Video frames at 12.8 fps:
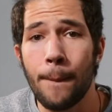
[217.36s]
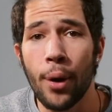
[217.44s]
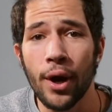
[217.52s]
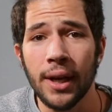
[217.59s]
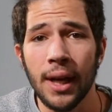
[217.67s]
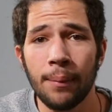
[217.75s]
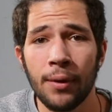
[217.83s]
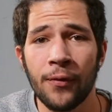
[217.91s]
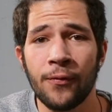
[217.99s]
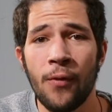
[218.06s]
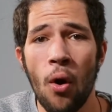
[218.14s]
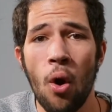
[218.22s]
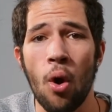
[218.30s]
Point number
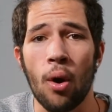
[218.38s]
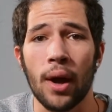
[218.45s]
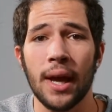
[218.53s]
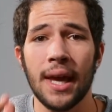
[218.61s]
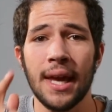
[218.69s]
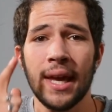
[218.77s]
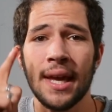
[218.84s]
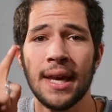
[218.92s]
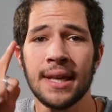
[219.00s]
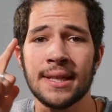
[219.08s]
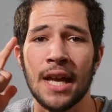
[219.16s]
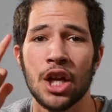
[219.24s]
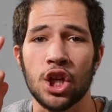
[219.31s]
four
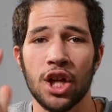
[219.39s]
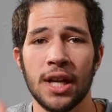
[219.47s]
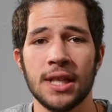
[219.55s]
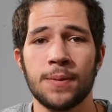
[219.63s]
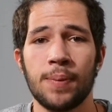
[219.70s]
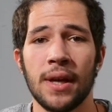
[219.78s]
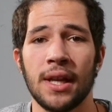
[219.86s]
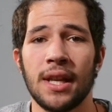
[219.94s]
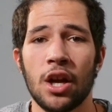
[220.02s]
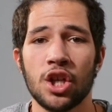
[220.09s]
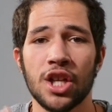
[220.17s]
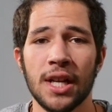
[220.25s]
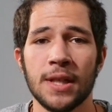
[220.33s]
is shutter speed.
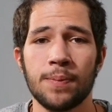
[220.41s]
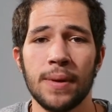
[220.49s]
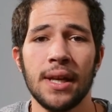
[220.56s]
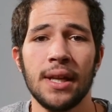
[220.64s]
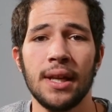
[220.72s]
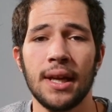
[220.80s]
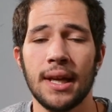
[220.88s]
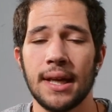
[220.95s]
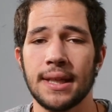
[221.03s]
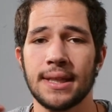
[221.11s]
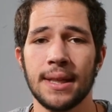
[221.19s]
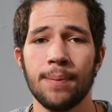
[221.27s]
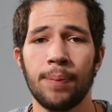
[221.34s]
Now, shutter speed
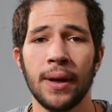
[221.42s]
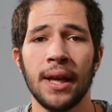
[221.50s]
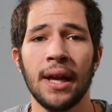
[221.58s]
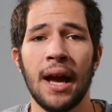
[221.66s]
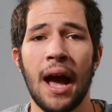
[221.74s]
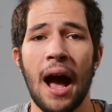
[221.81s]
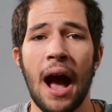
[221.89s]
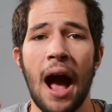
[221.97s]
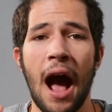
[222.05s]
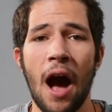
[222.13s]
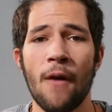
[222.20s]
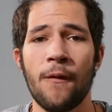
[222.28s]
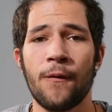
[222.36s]
is simply
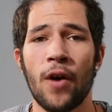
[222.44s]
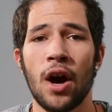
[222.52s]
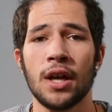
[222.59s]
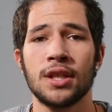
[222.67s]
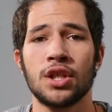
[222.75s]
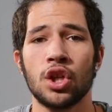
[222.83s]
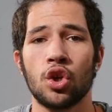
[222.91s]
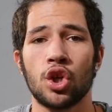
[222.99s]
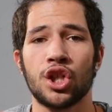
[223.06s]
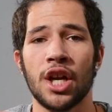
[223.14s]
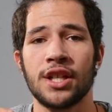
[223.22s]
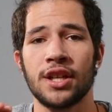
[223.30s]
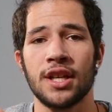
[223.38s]
how fast your
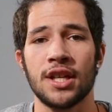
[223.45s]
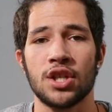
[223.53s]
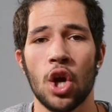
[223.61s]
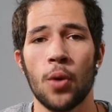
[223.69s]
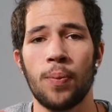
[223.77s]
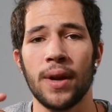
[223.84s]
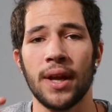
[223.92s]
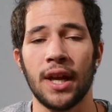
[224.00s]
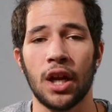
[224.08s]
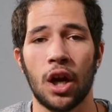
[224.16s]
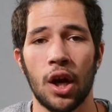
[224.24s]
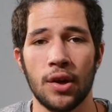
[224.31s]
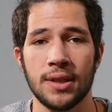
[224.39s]
shutter is opening
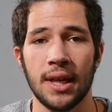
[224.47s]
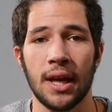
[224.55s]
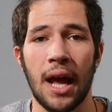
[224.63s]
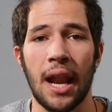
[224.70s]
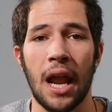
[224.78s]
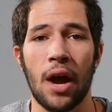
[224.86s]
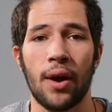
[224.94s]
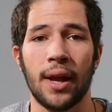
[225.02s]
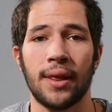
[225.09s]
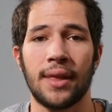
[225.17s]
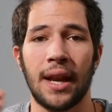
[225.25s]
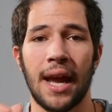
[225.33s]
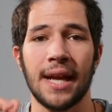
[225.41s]
and closing,
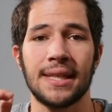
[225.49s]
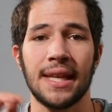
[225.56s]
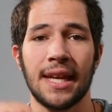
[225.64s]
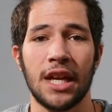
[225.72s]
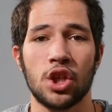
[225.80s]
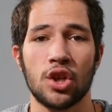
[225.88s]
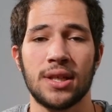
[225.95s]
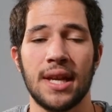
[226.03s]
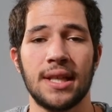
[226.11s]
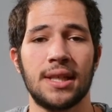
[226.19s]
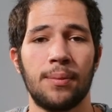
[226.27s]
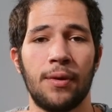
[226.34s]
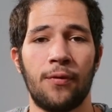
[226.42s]
allowing the light to hit your
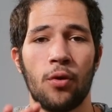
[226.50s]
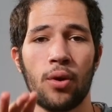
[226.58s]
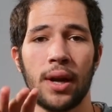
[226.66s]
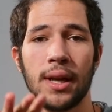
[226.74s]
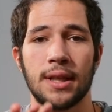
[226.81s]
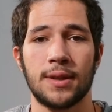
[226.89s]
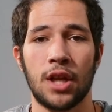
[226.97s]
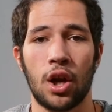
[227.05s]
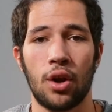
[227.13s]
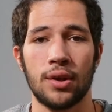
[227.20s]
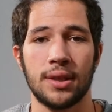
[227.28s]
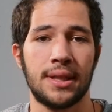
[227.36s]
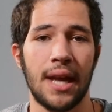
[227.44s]
sensor before it is
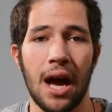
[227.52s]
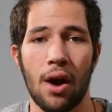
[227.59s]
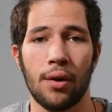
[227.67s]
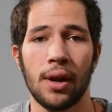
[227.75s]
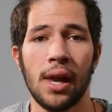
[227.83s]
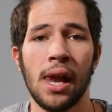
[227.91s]
closed down.